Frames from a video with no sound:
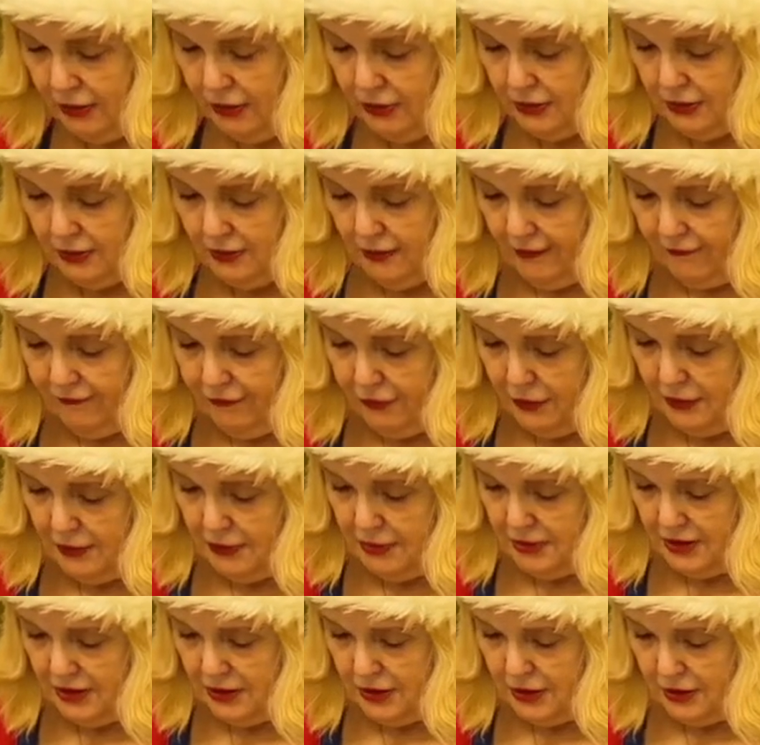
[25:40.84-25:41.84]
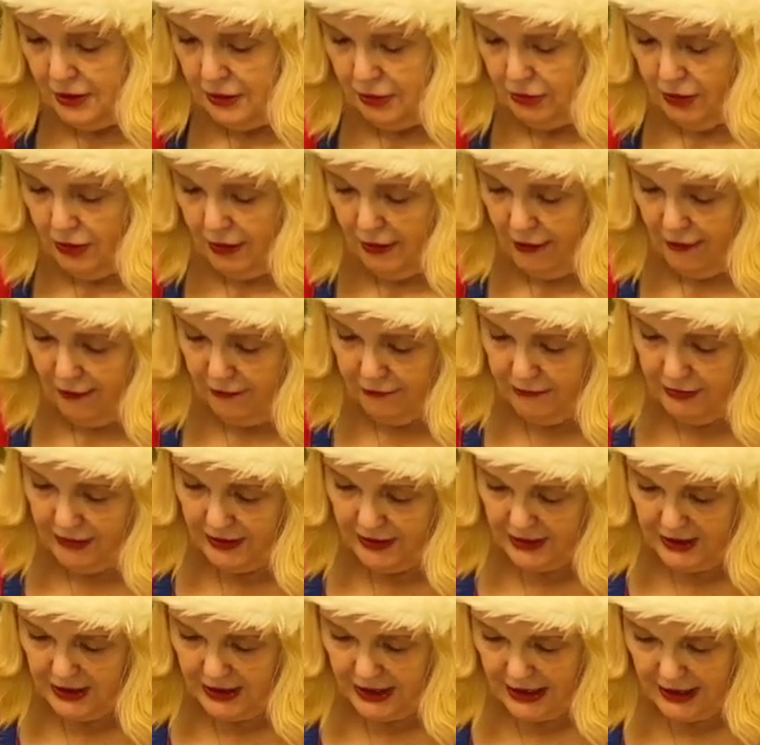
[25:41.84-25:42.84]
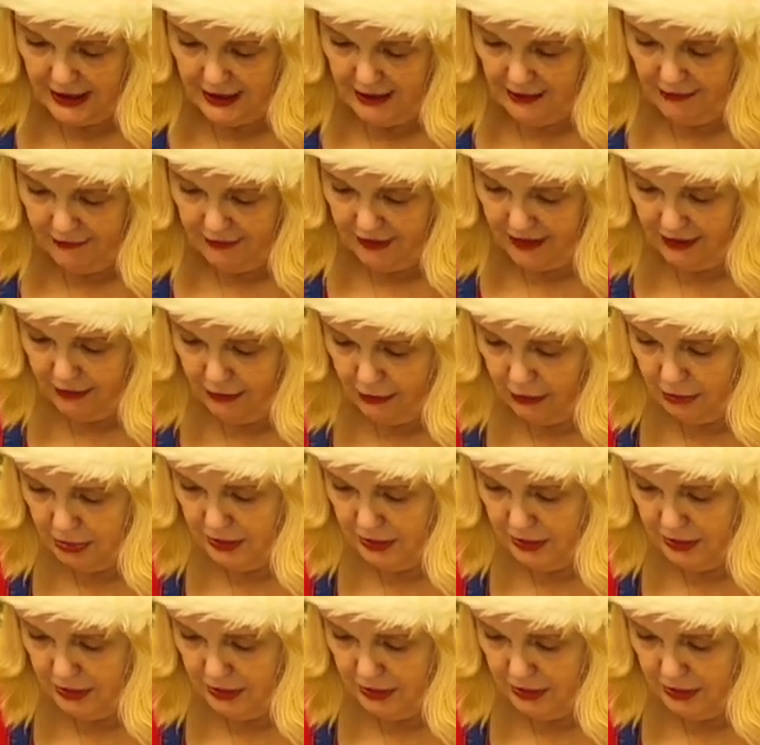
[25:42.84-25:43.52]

I thought it would just do half, but it's nearly covered it all.